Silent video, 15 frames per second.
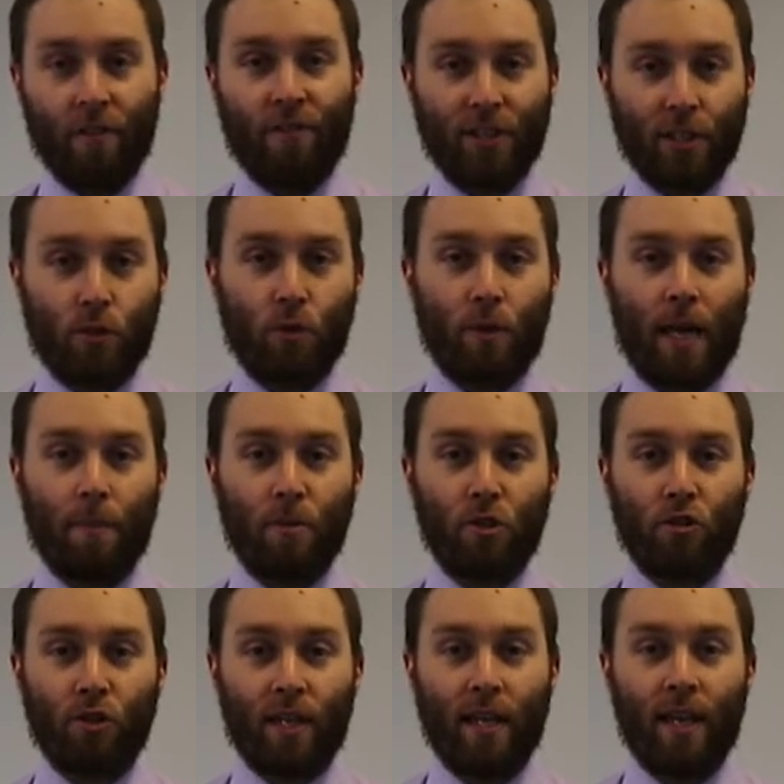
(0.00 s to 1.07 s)
physical
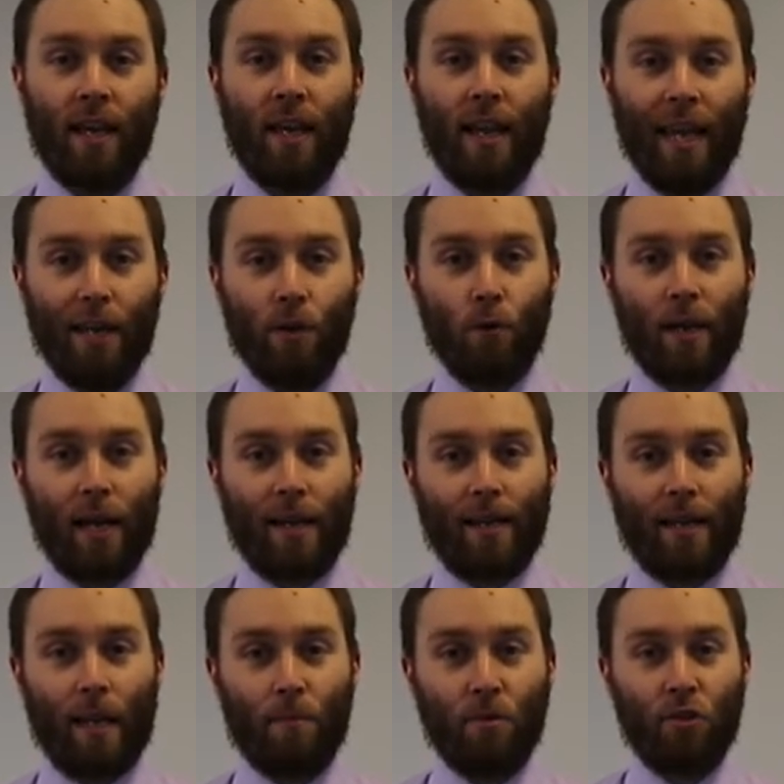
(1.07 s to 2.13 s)
chemistry,
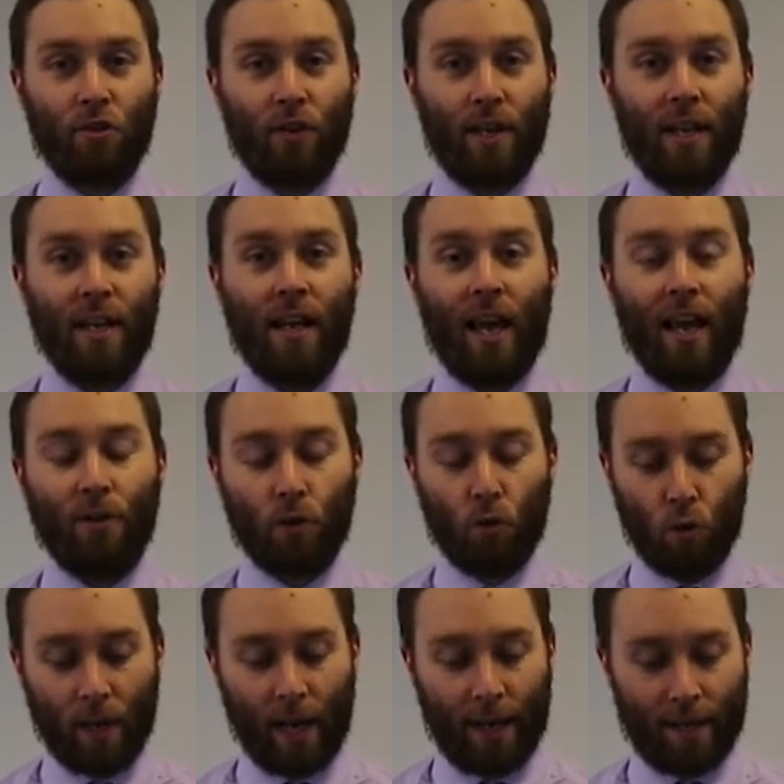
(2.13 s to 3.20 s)
inorganic chemistry, and
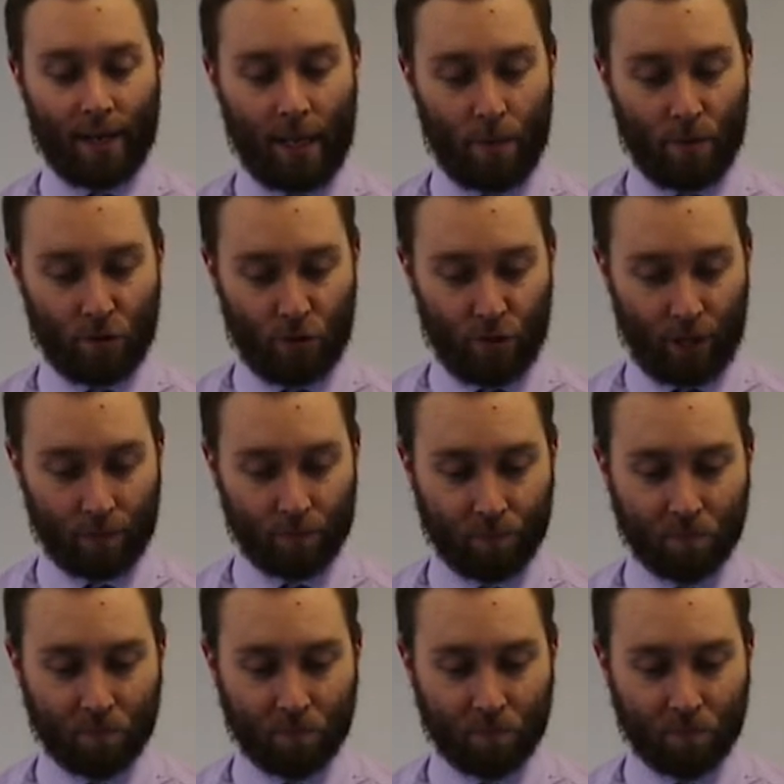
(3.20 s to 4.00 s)
organic chemistry.